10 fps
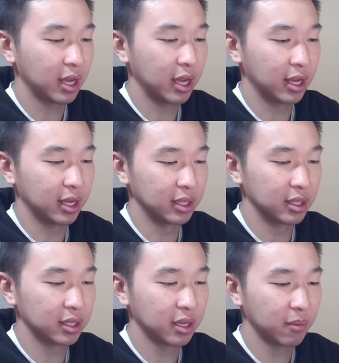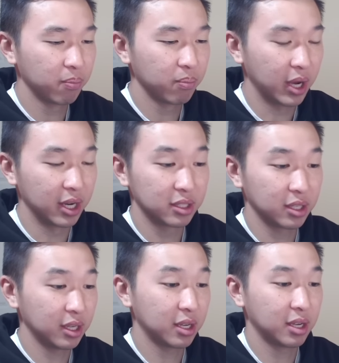And
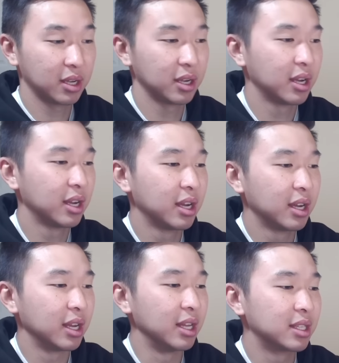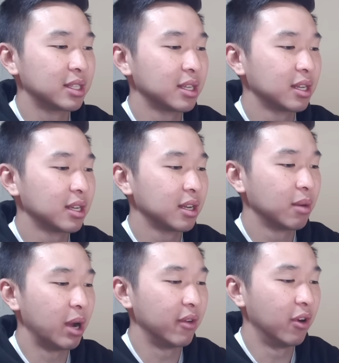honestly, it's
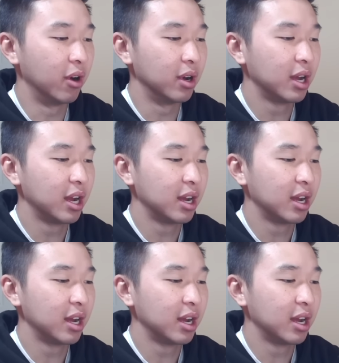my fault.